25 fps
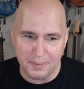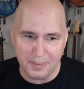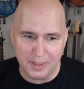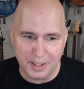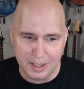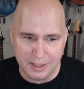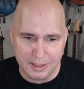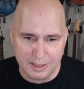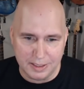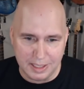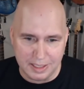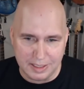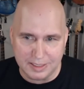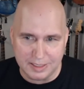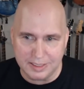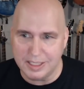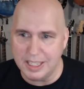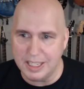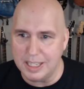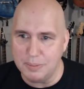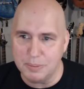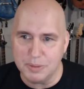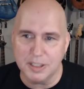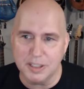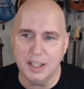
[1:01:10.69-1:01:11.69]
it it
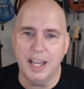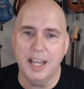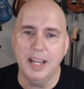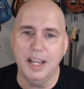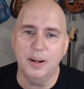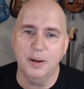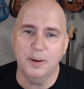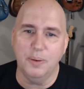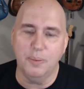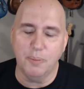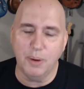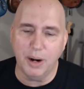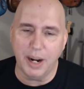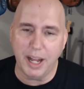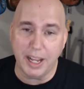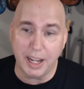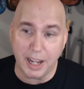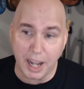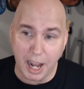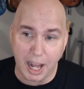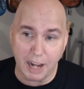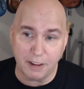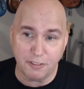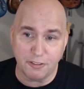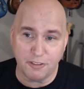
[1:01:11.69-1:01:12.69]
seems like what I
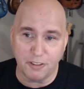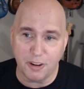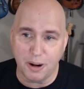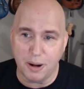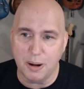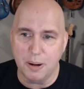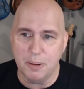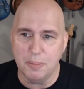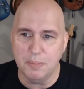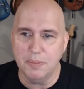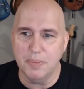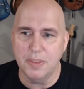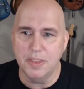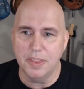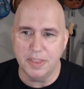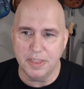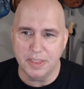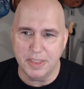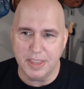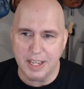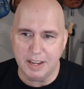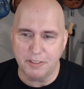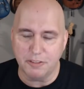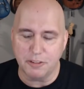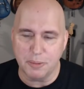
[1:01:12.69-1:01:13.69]
got from
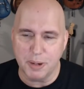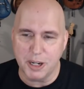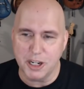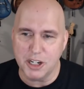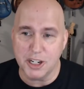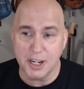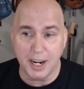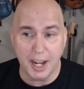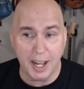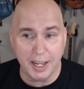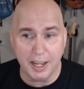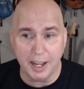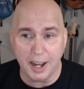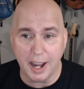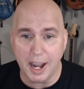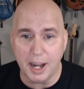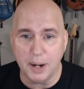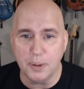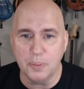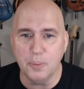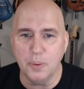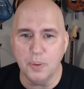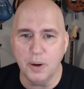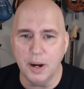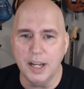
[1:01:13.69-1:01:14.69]
the information I got
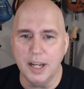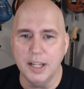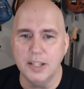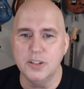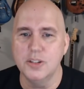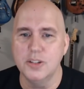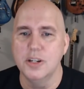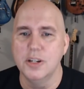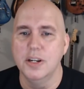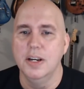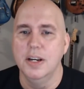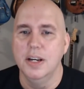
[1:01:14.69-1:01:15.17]
was